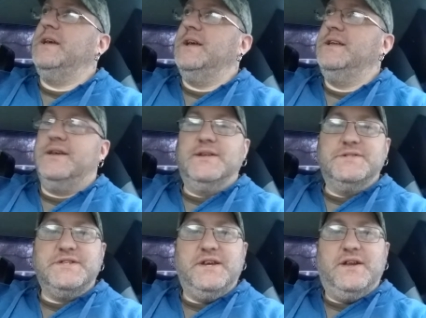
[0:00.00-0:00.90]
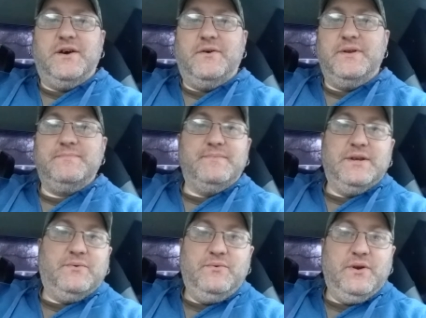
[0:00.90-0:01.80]
Indians, you know, and
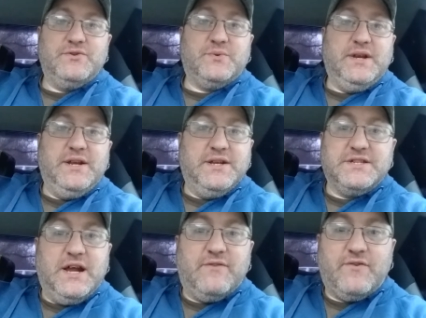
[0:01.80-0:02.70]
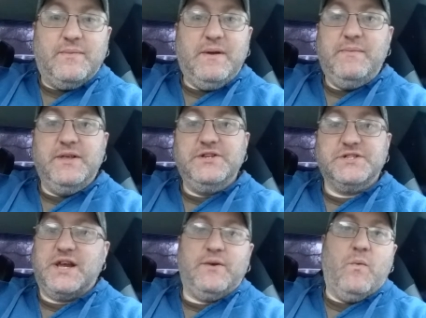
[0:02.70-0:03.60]
you know who knows where the Indians got it from. Maybe they
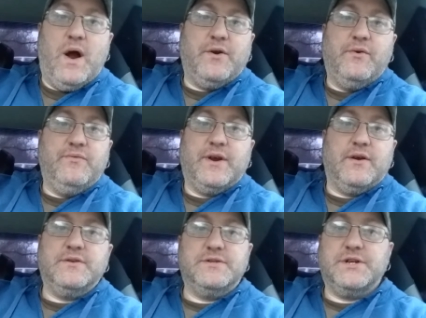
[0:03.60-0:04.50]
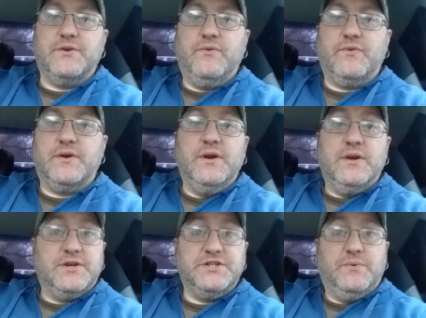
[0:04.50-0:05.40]
just kind of wandered over here and took it over
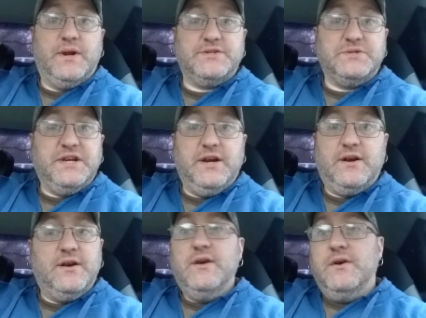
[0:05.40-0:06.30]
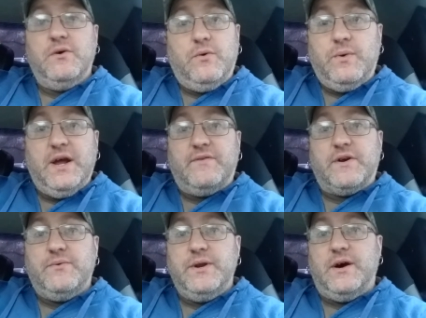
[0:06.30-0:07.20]
because no one else was here or
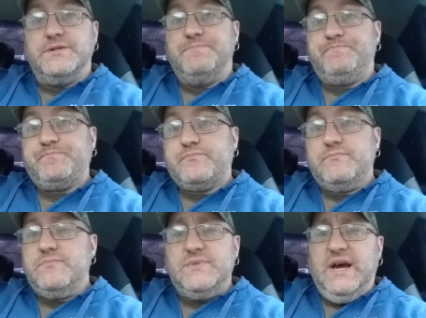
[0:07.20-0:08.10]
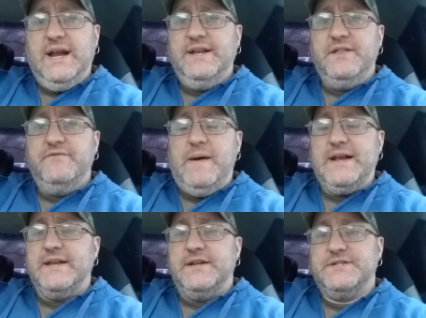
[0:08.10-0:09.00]
whatever. Who knows? I didn't live
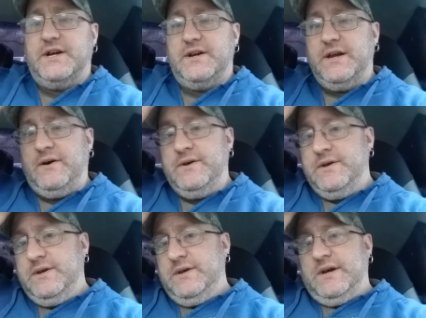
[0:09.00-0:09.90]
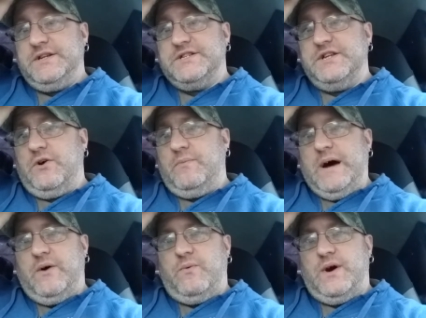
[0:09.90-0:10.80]
back then, so I don't know. I just know
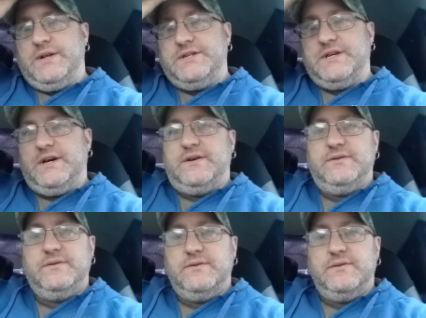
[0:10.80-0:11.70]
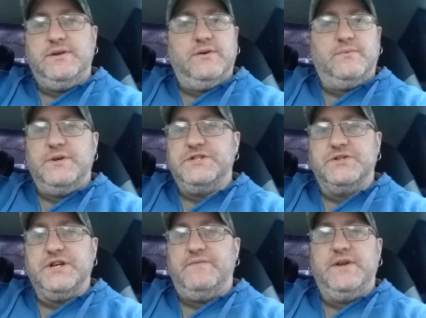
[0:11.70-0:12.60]
about what uh, you know
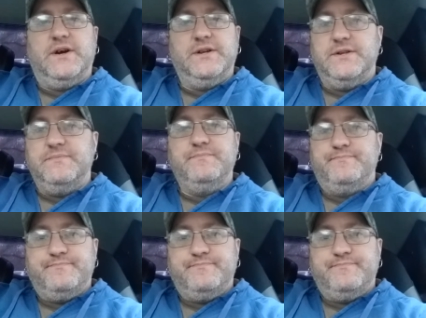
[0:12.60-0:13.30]
research I've done and